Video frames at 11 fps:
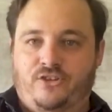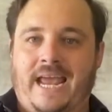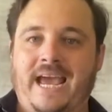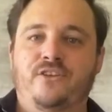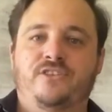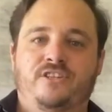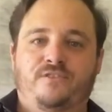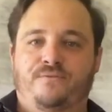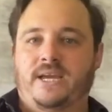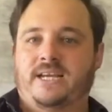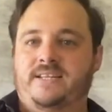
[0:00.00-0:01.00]
How does this
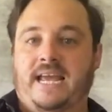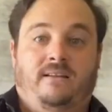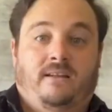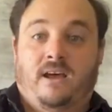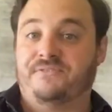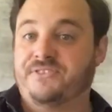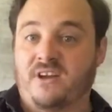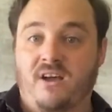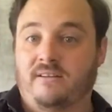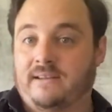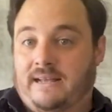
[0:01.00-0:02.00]
affect our
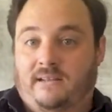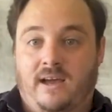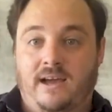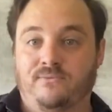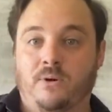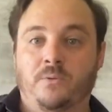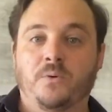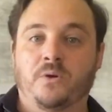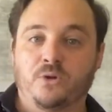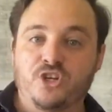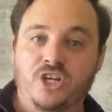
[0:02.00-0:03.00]
lifestyle, our life, what we
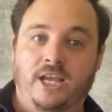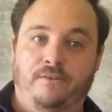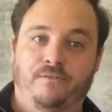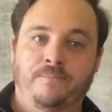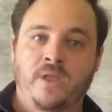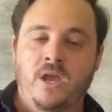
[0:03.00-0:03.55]
want to achieve?